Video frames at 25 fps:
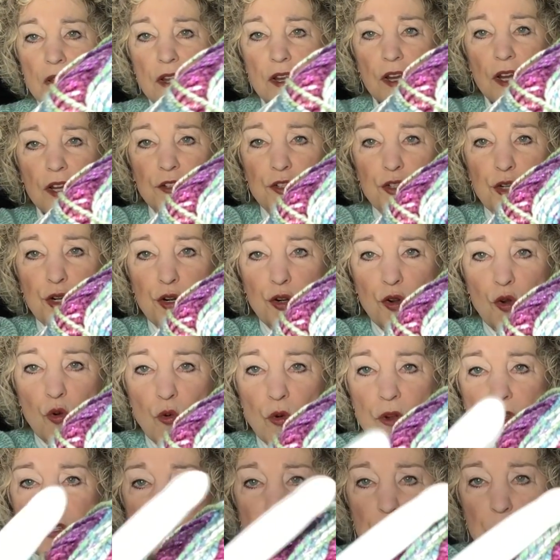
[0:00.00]
a
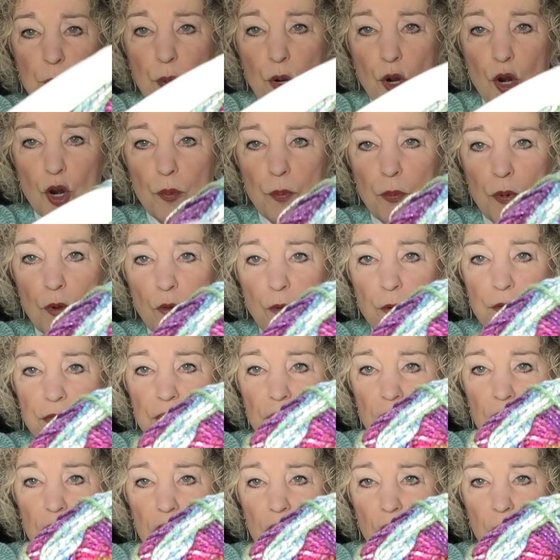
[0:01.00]
turquoise and purple with
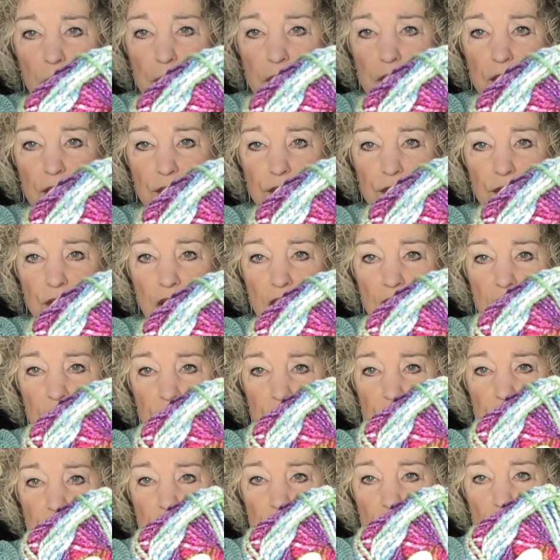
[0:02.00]
a little bit of kind of
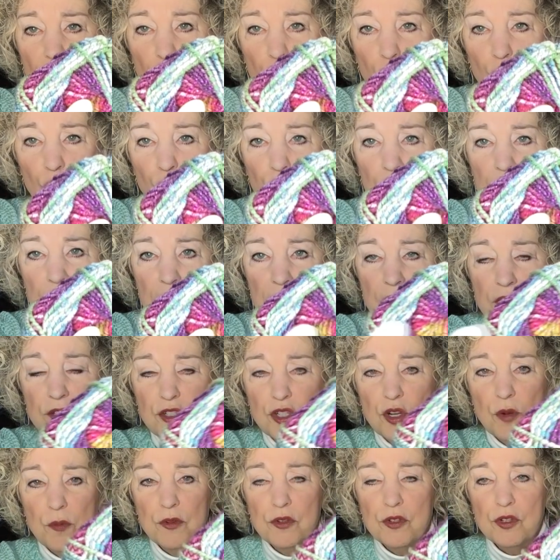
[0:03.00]
a yellow
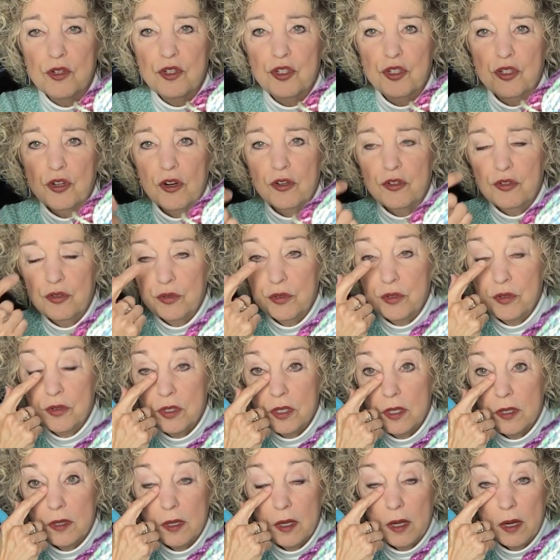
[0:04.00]
greenish, almost a
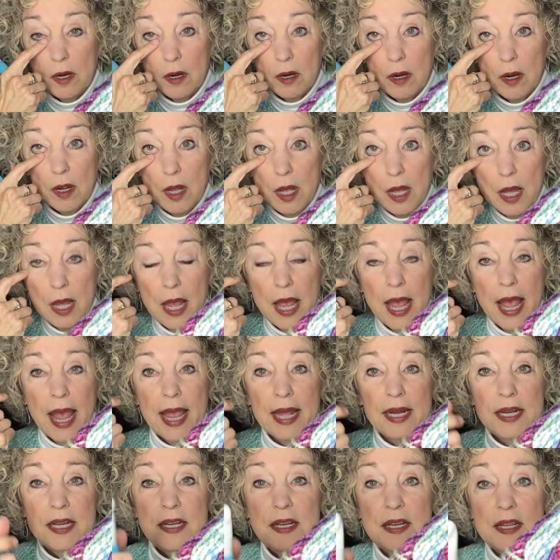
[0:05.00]
chartreuse in there.
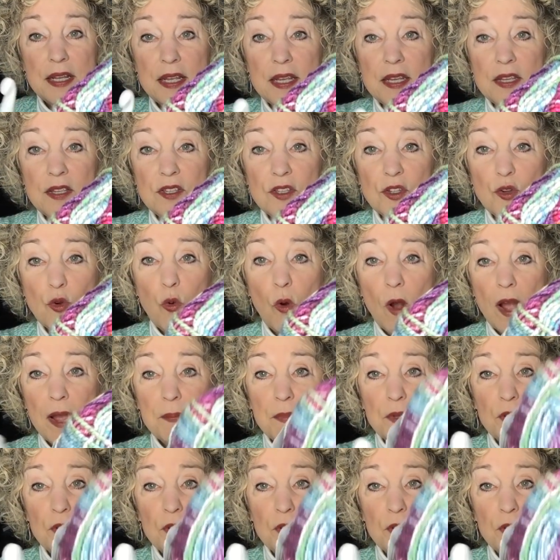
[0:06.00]
And it is quite